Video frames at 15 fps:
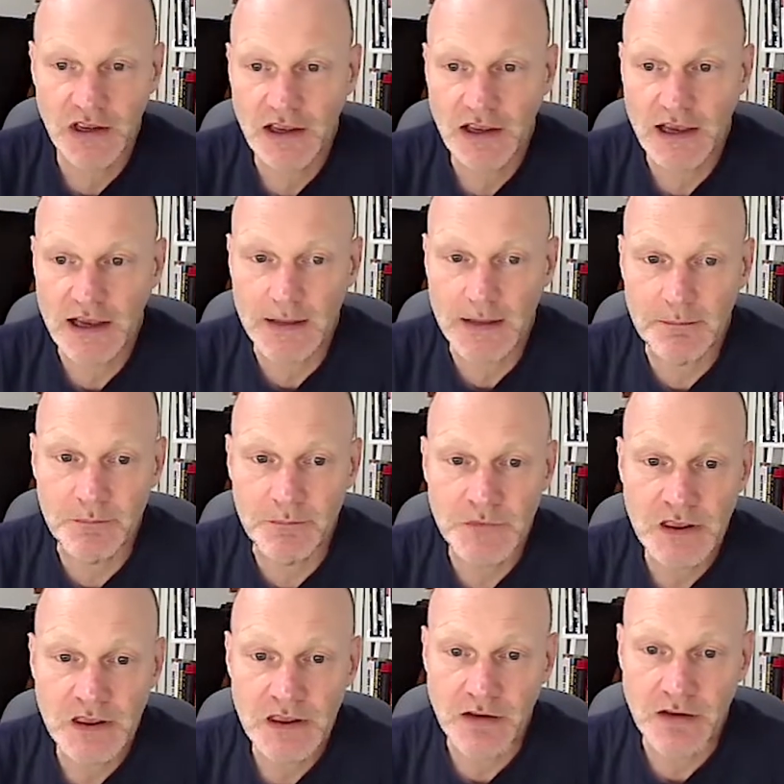
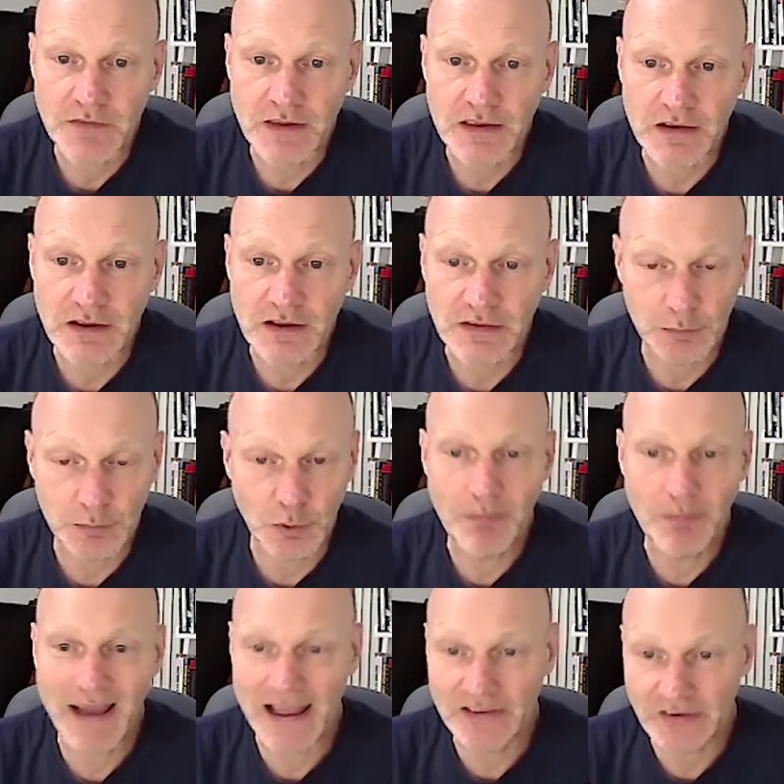They could explore
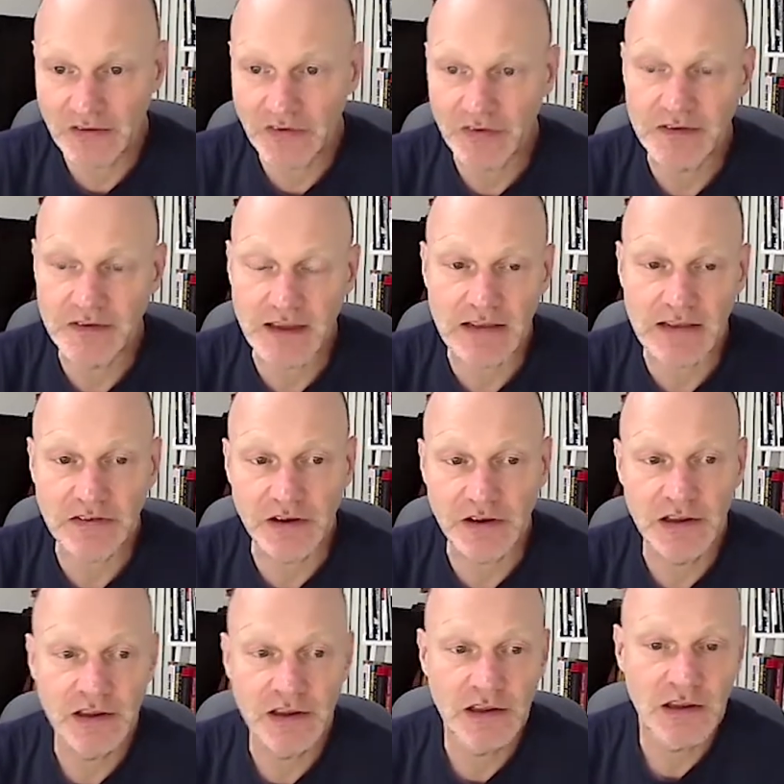patterns in data.
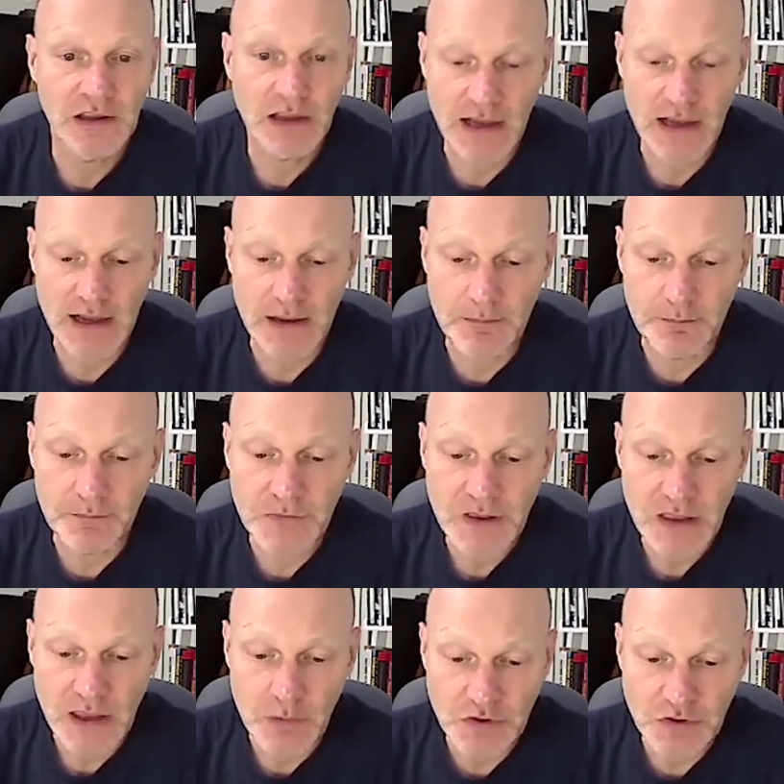
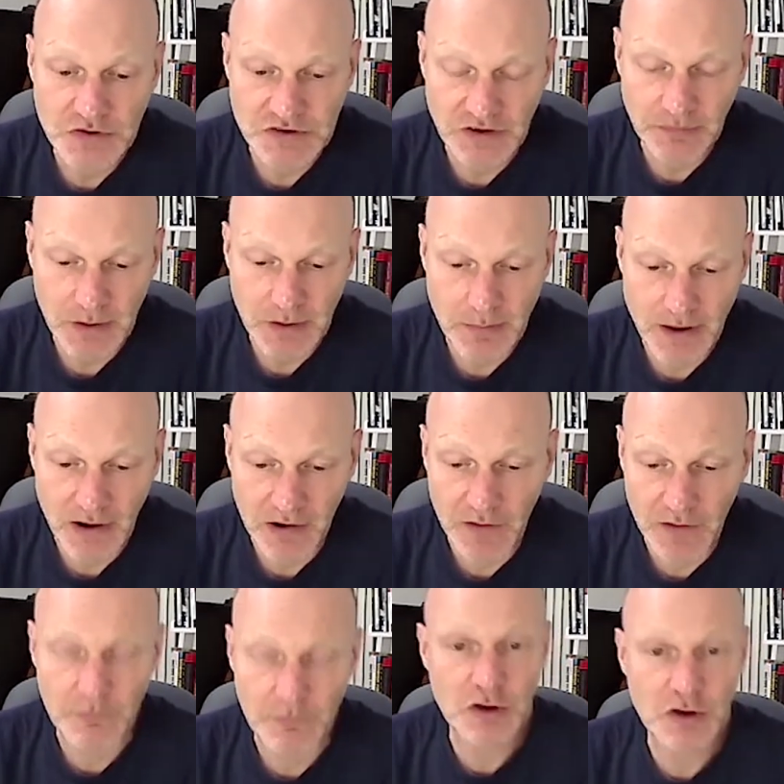It wouldn't just be about kind
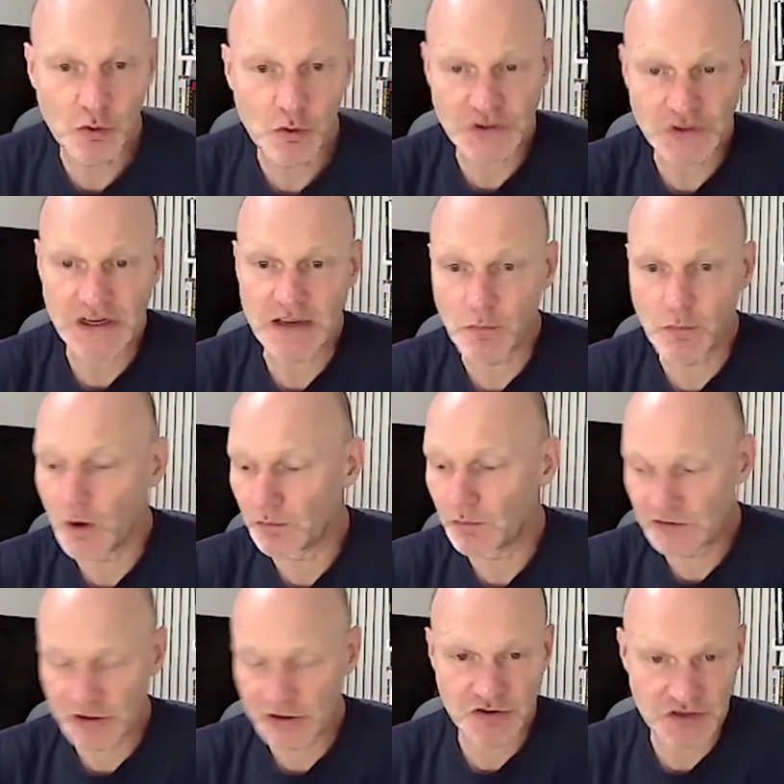of recording what
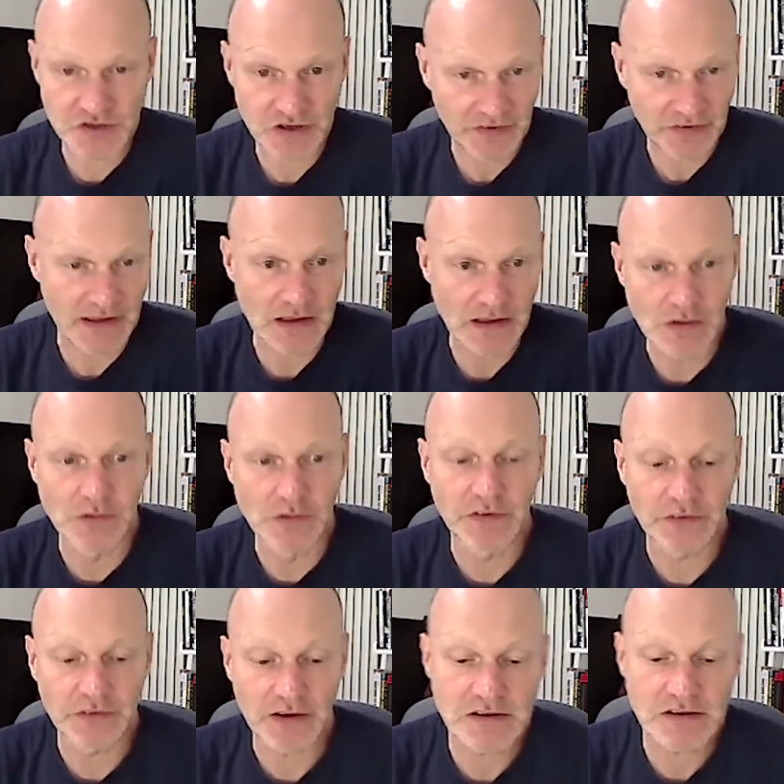children are saying in
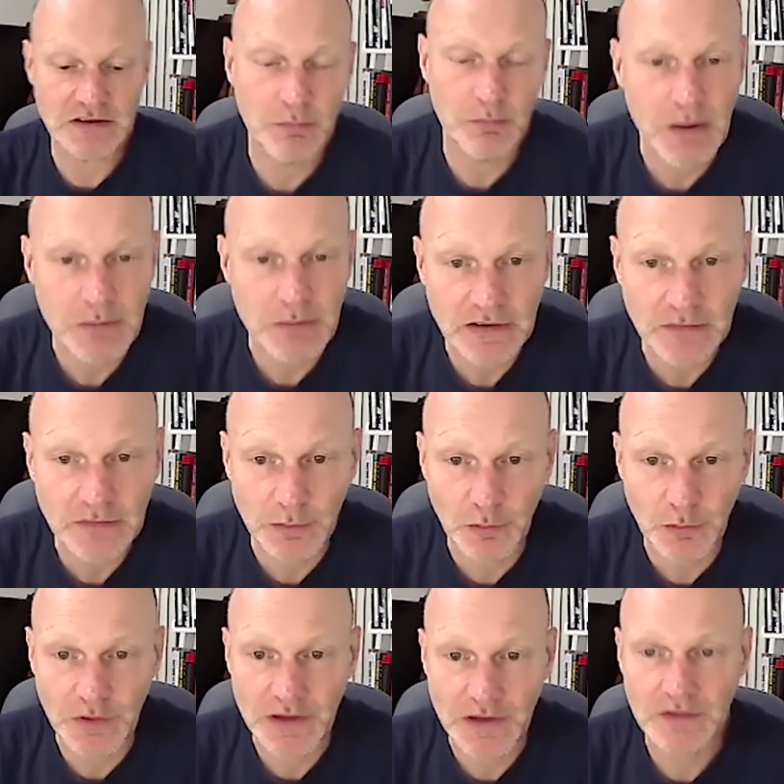conversation, but maybe
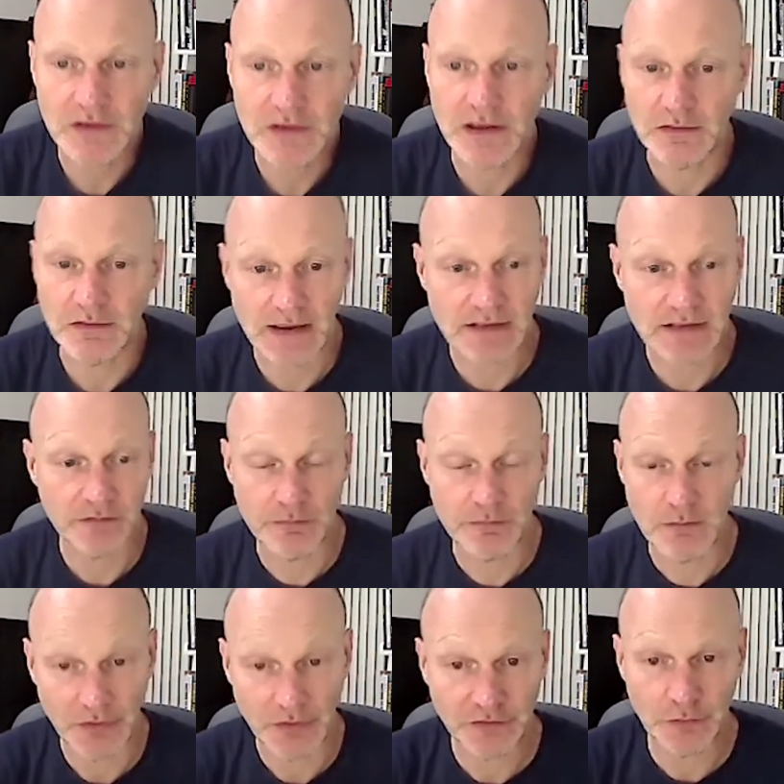exploring, data from
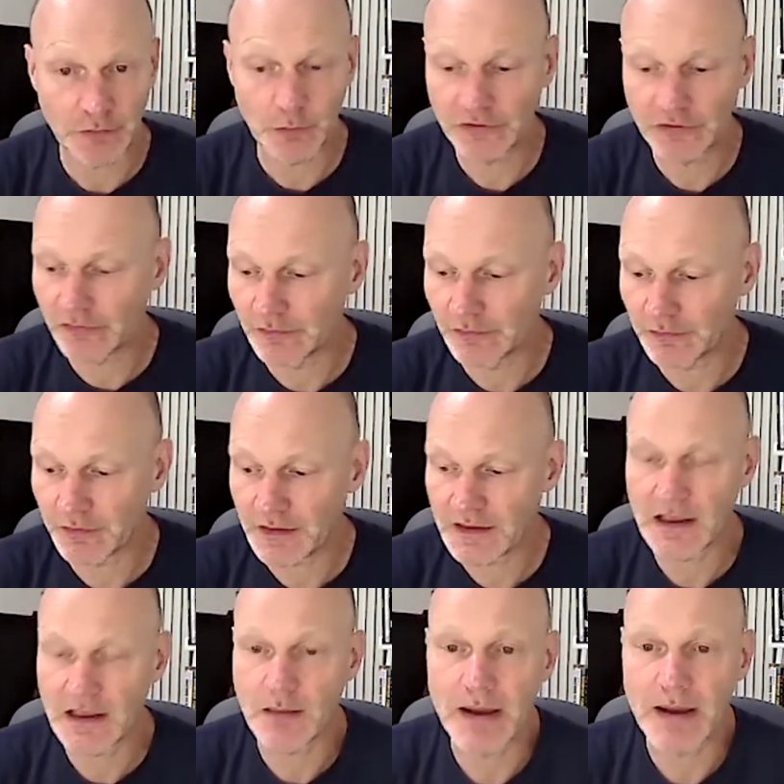other sources and
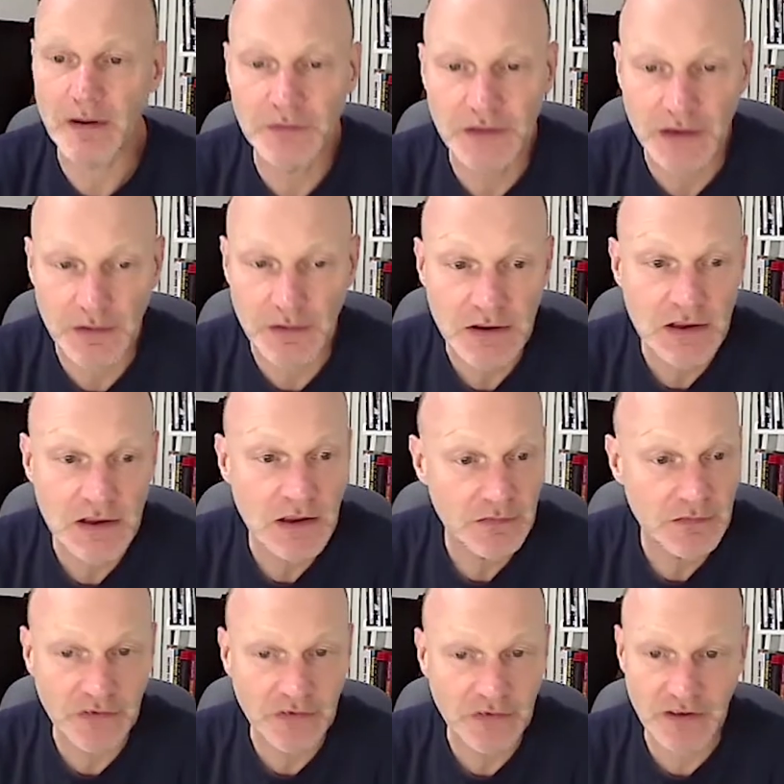thinking about,
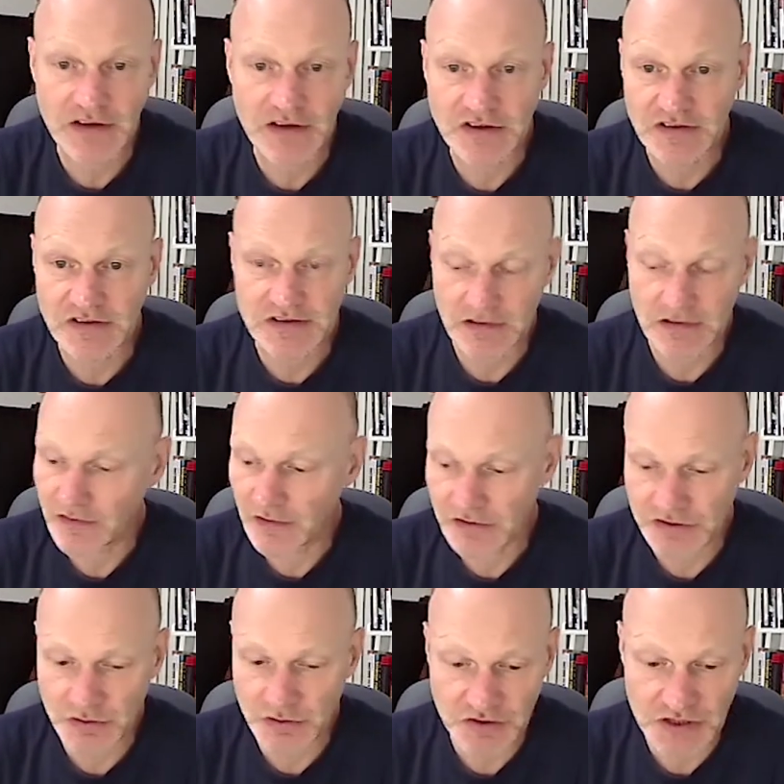the stages that
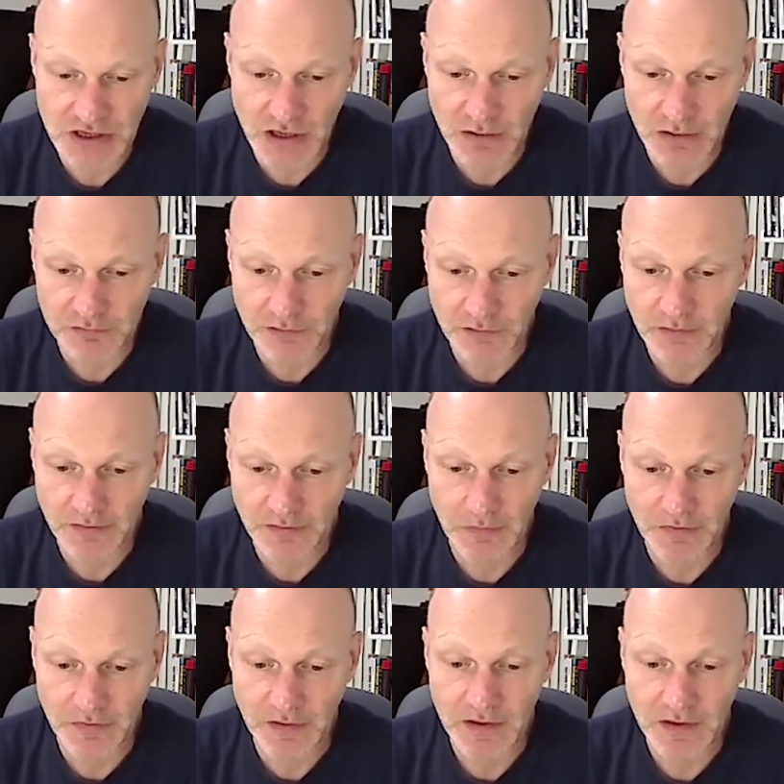children go through, some of
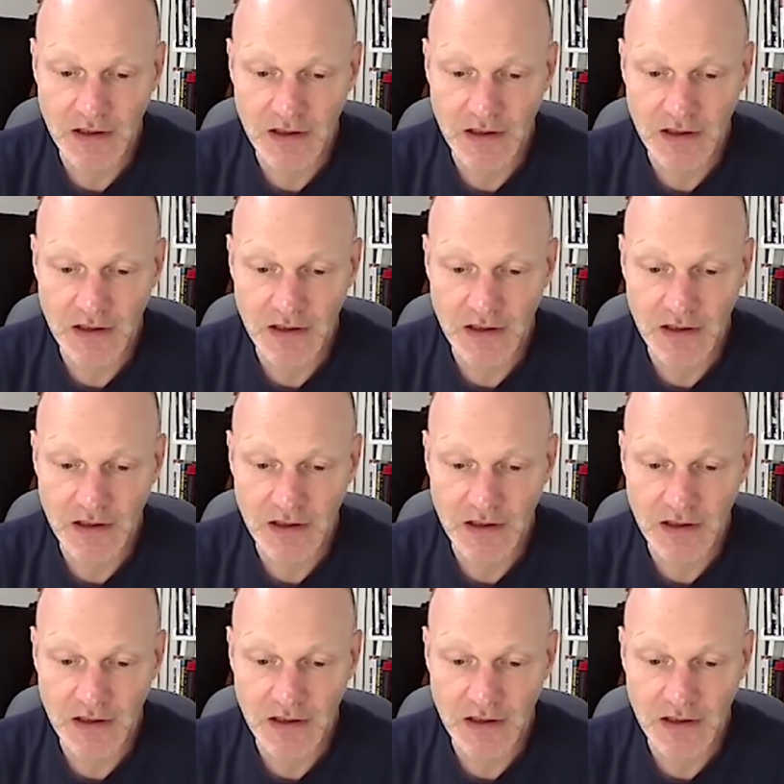the,